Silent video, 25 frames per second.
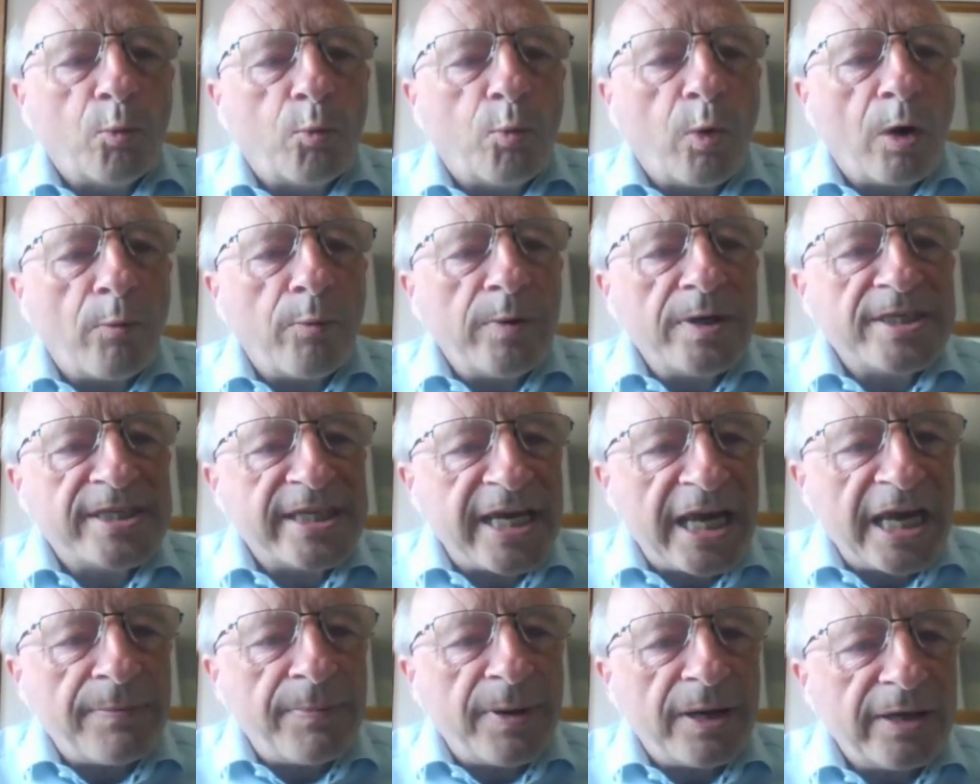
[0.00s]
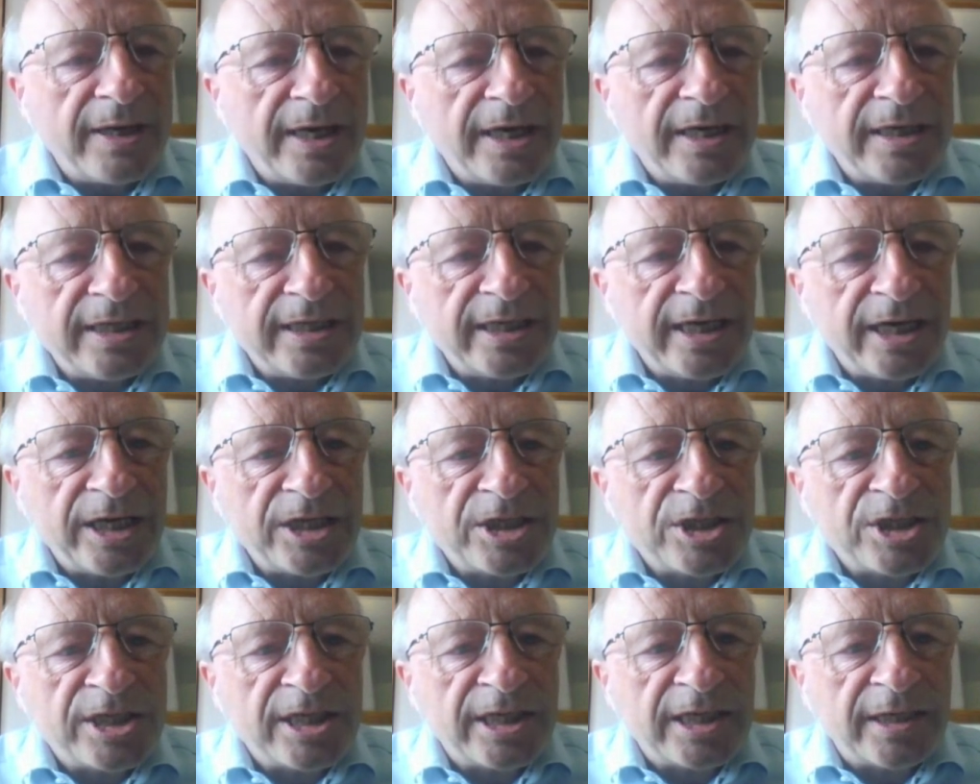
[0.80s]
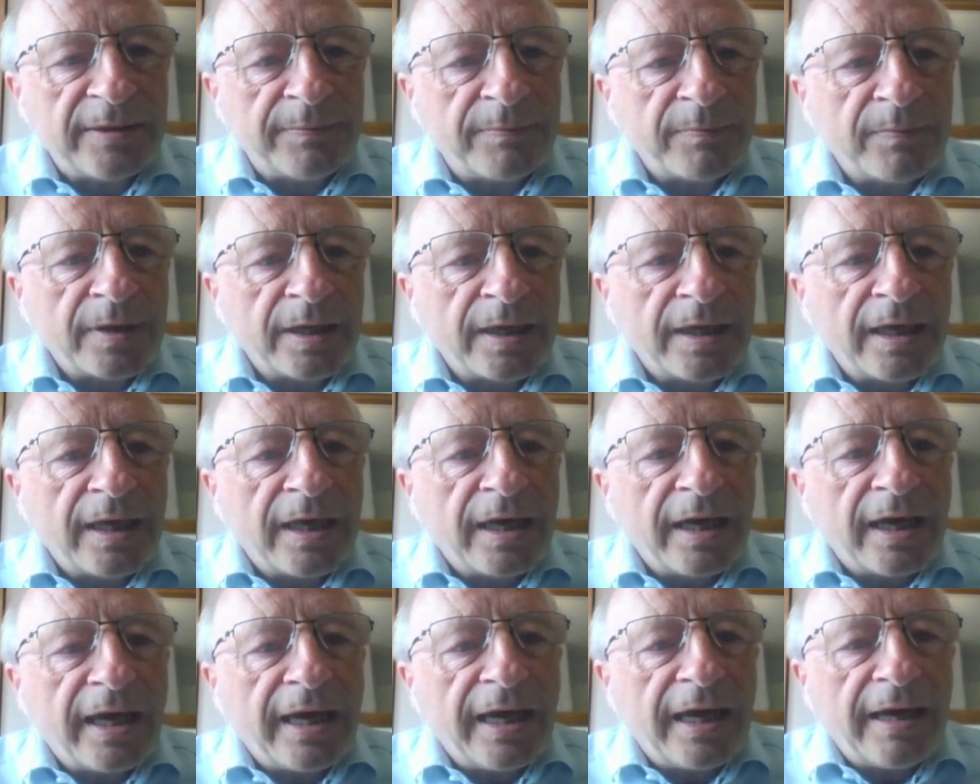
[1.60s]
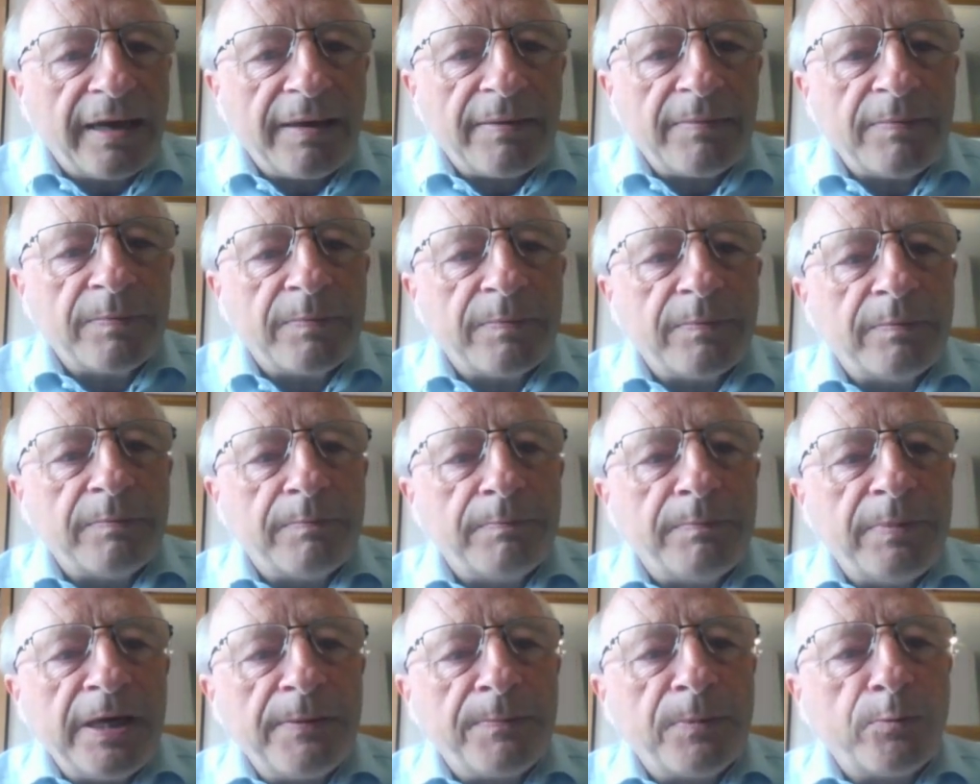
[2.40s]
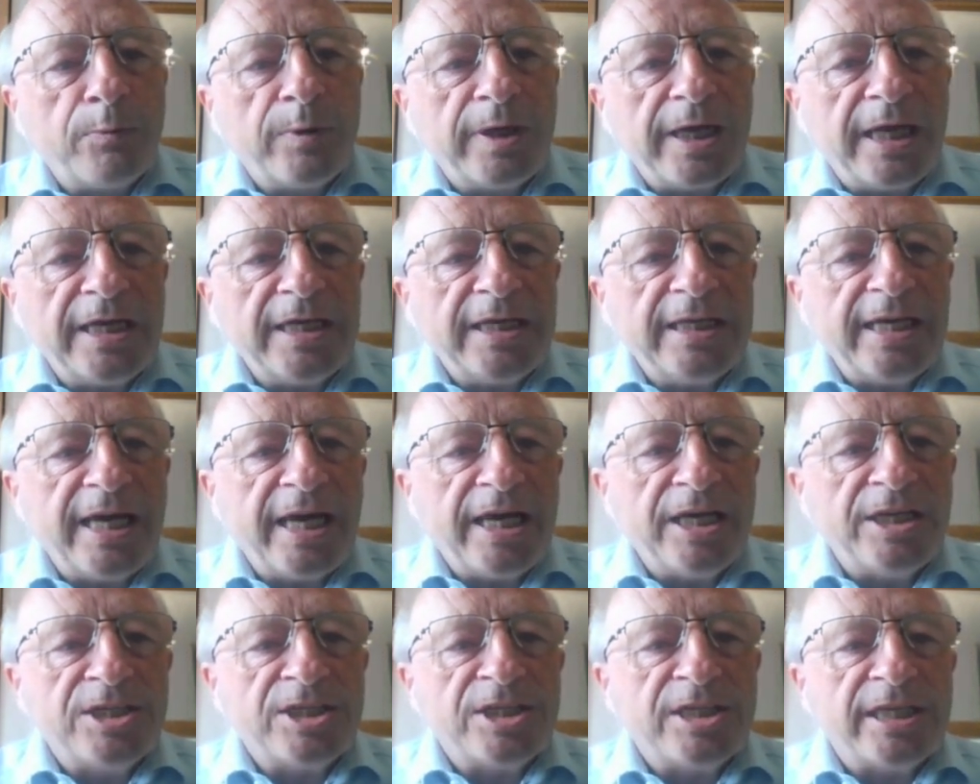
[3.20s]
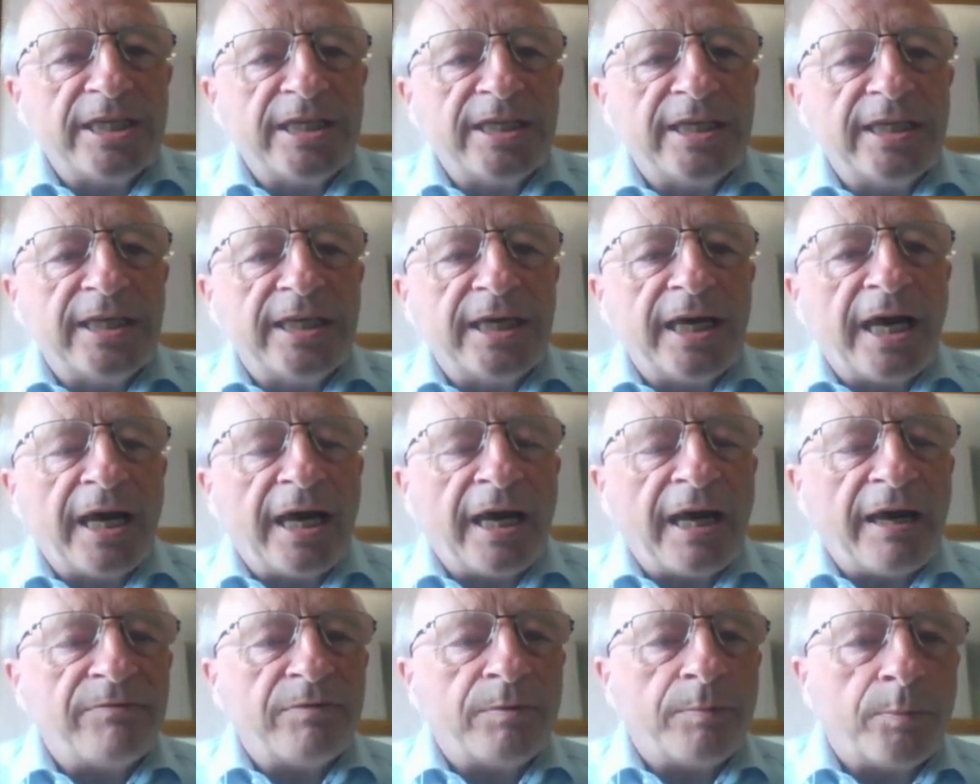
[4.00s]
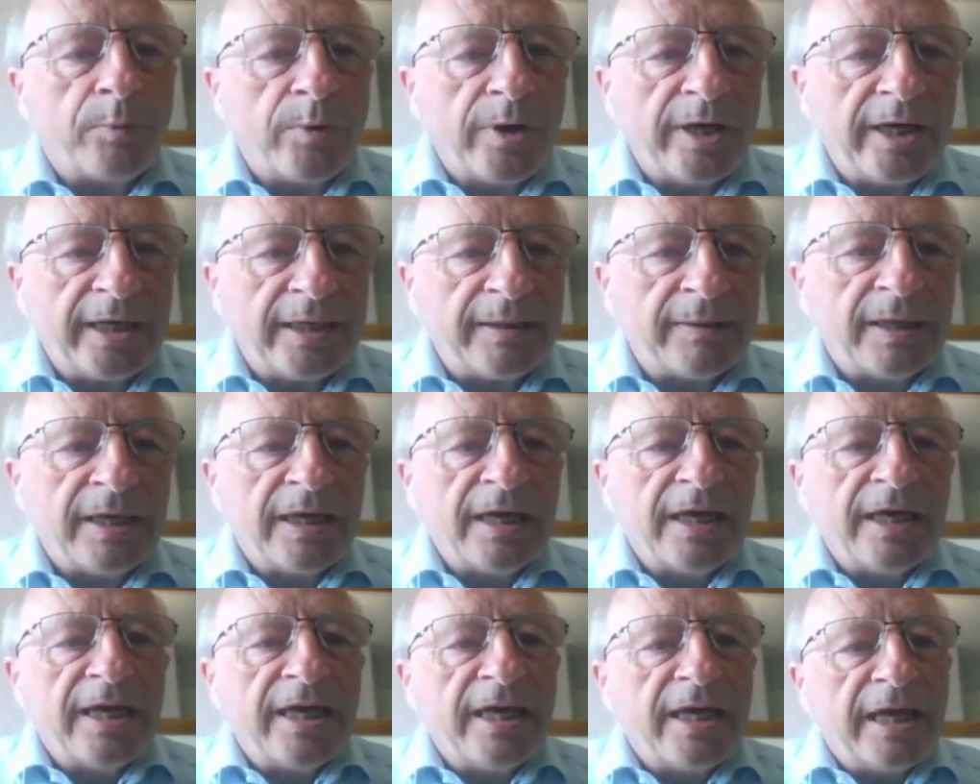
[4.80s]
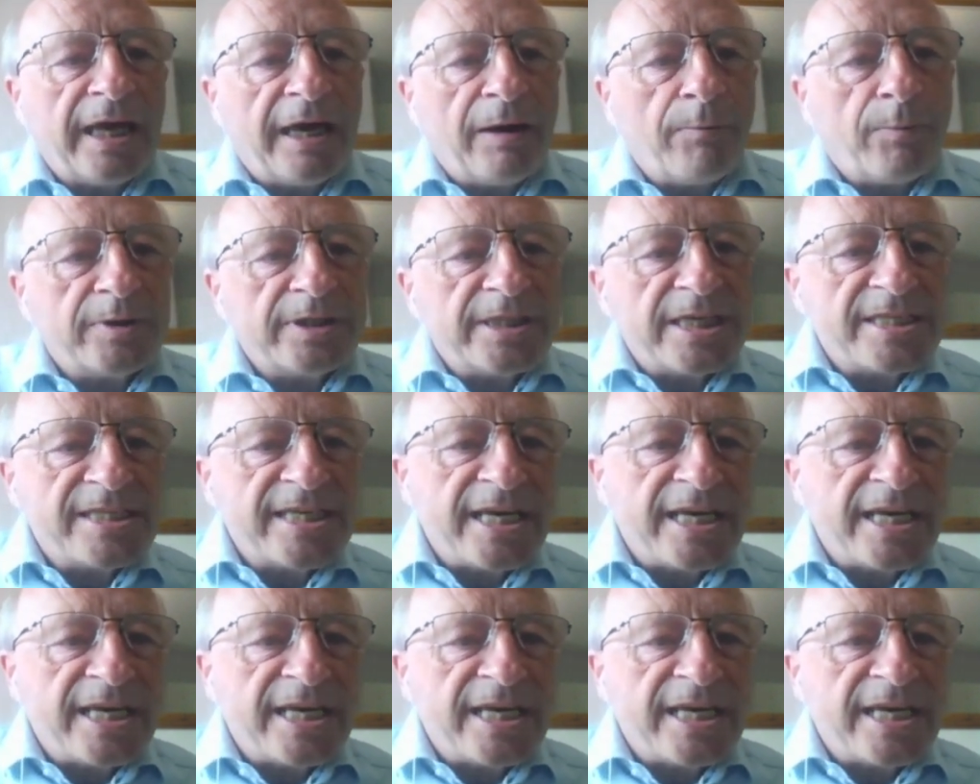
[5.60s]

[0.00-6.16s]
What we say about ADHD, people with ADHD have a brain, what they